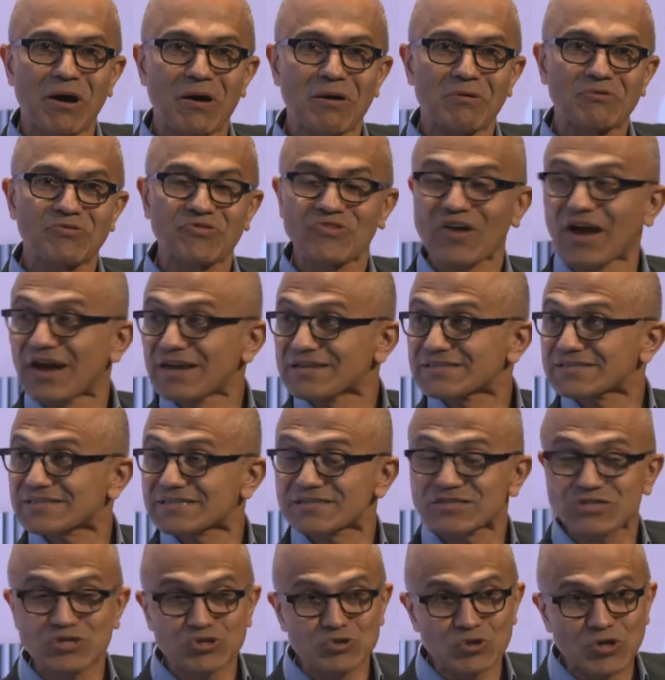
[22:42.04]

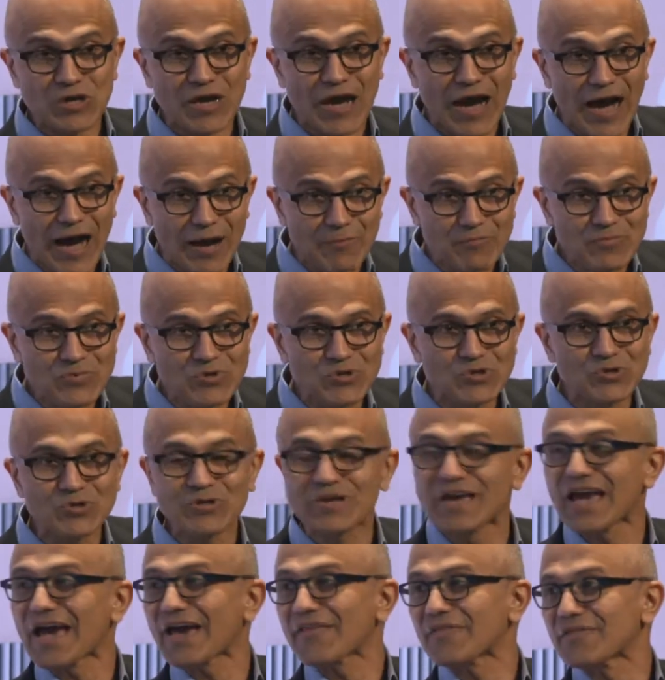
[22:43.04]
sciences to come
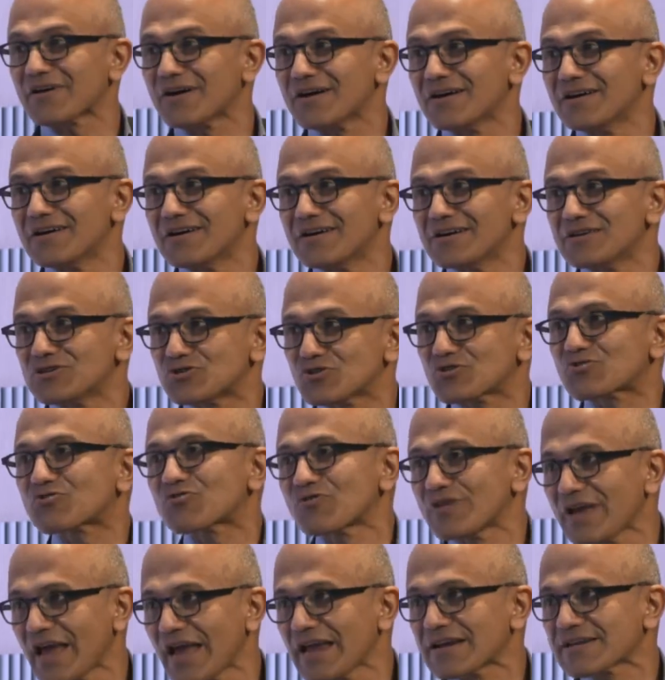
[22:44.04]
together to
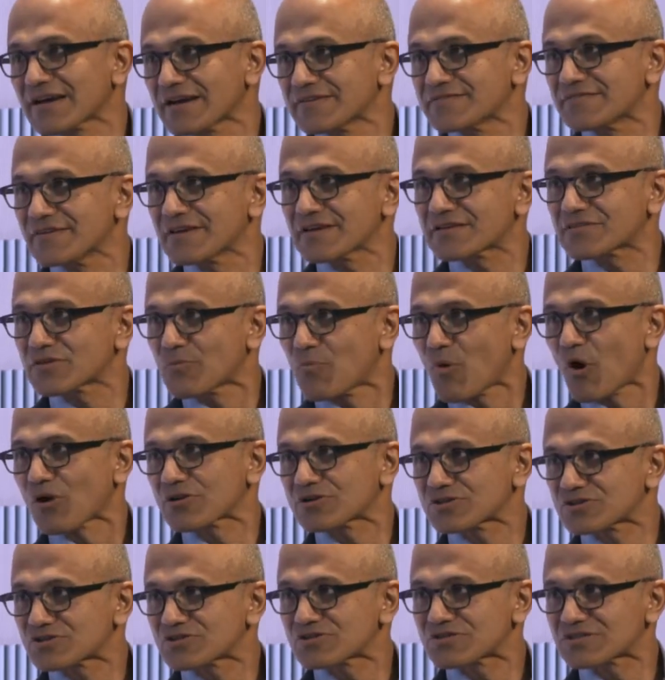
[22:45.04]
create, I think, the
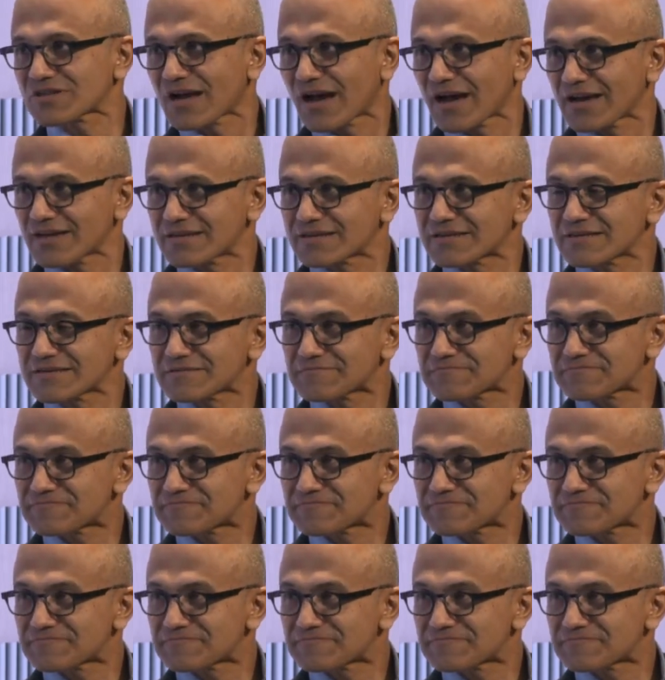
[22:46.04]
modern society.